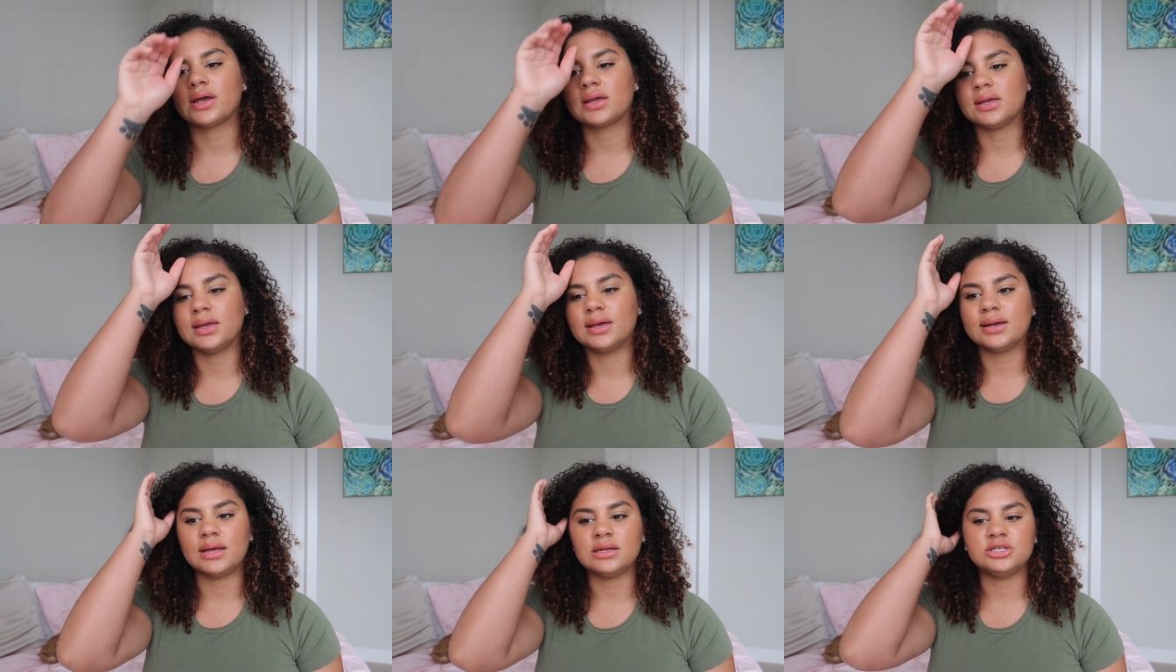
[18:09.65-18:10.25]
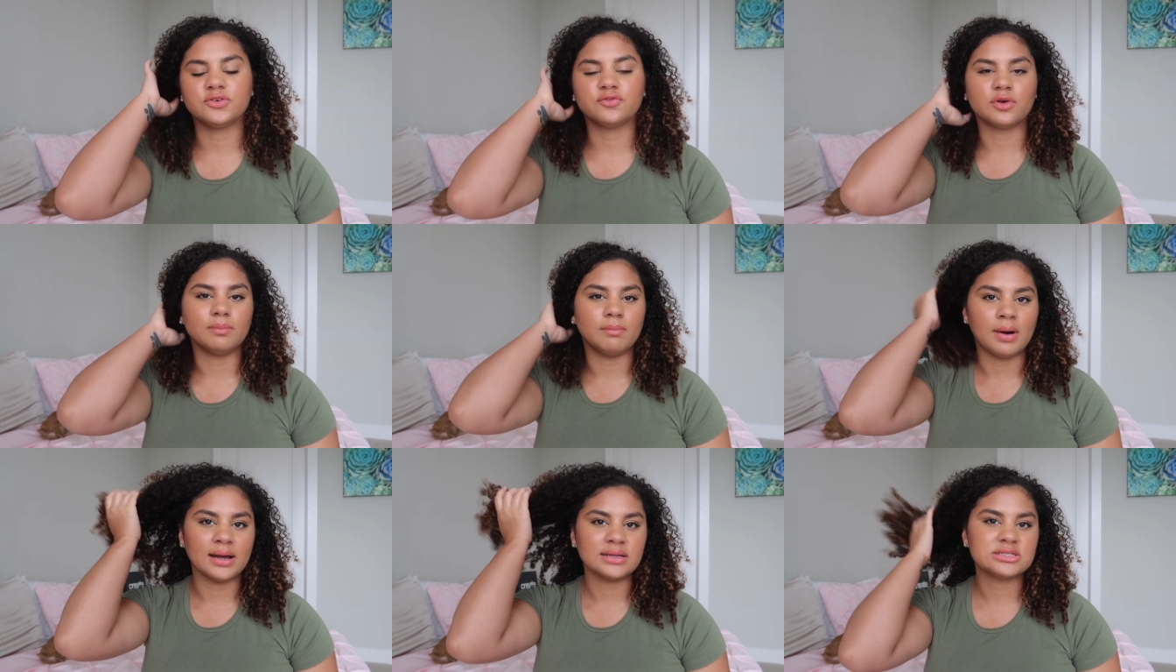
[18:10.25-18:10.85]
I can get a
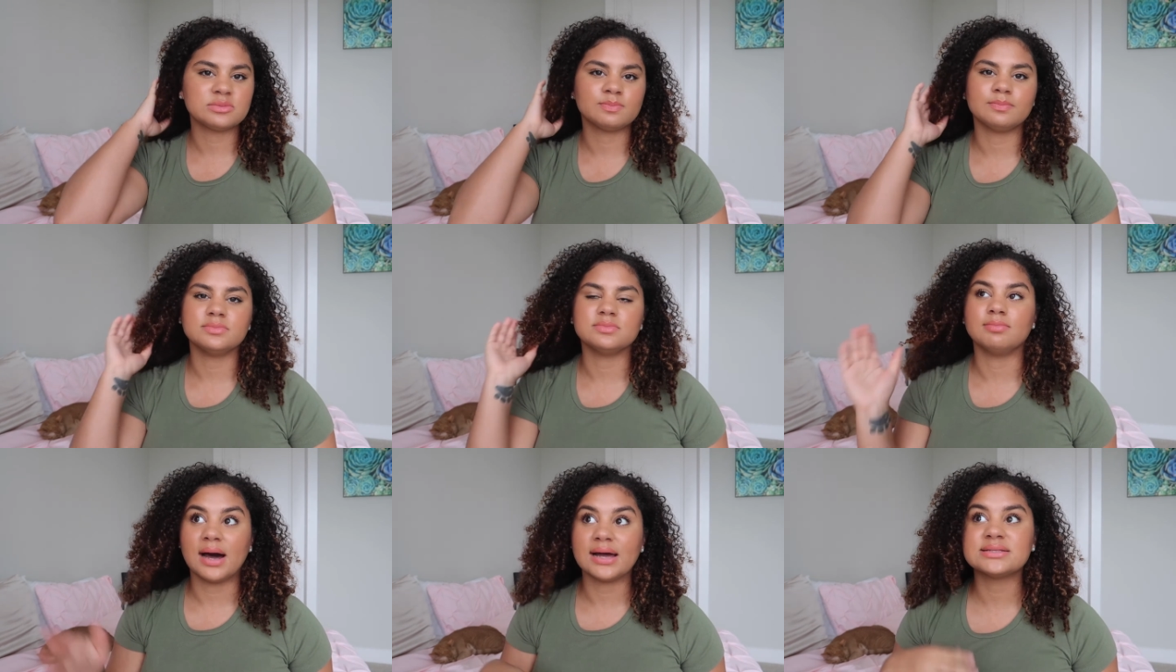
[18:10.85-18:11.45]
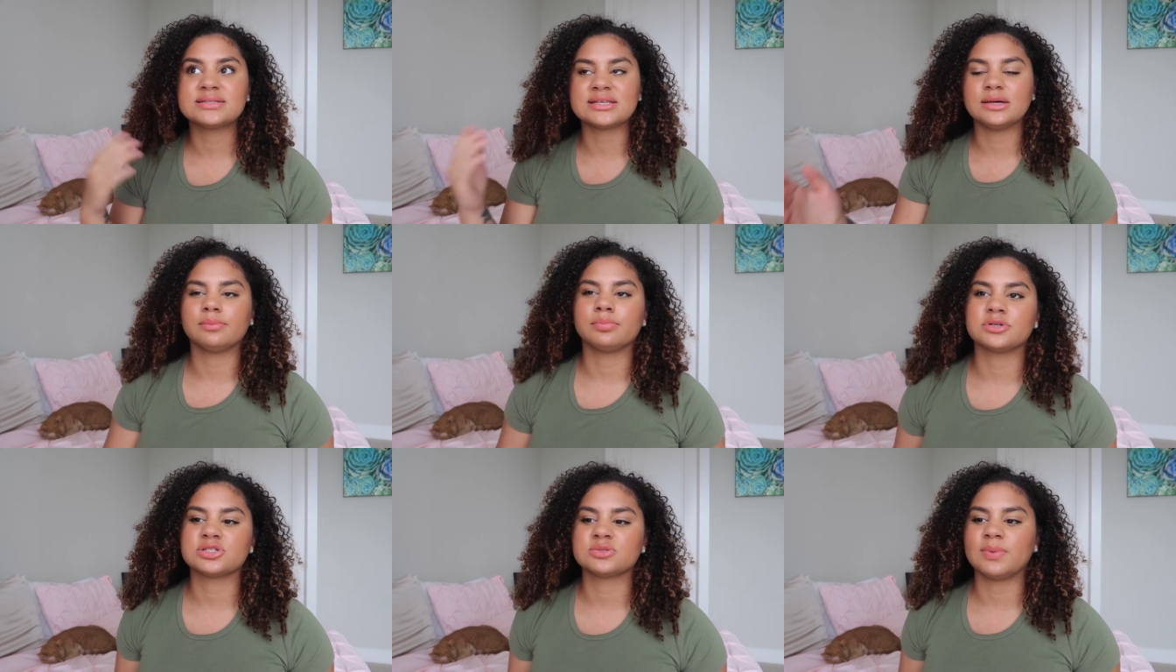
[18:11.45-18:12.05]
different mind mindset
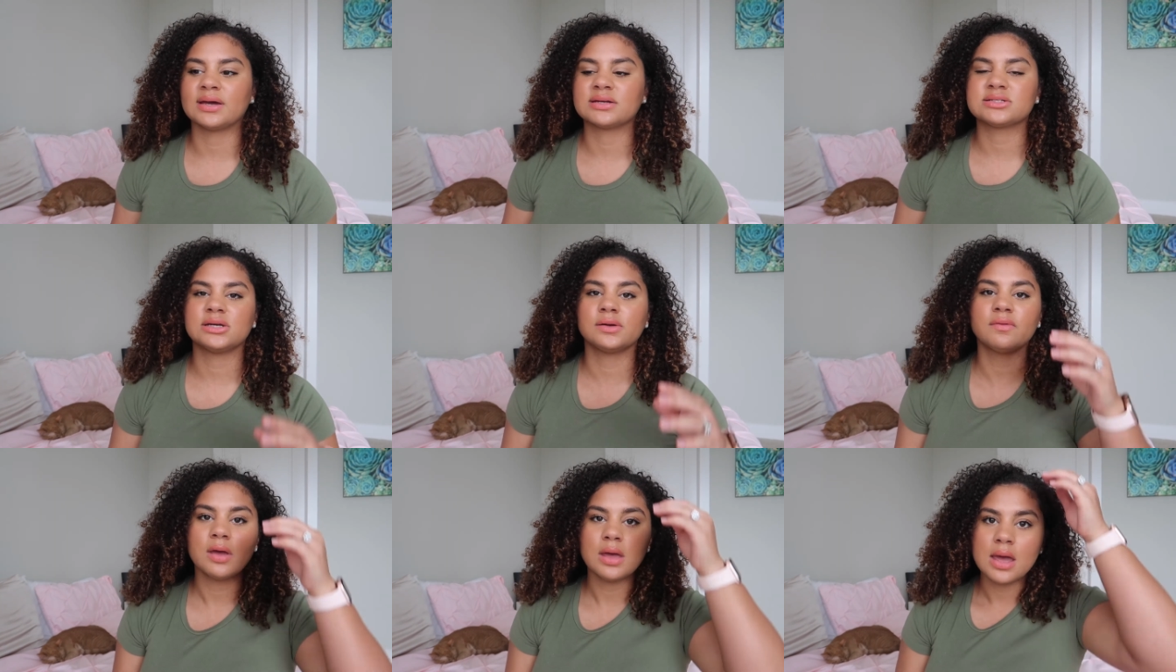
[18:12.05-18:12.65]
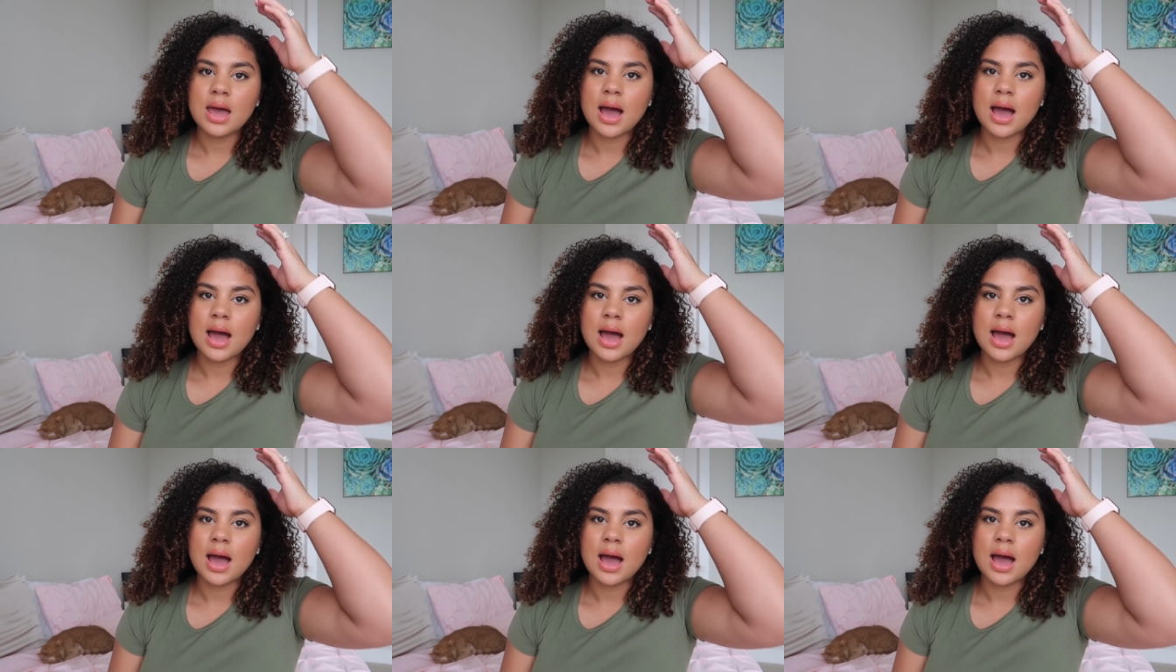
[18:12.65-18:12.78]
perspective.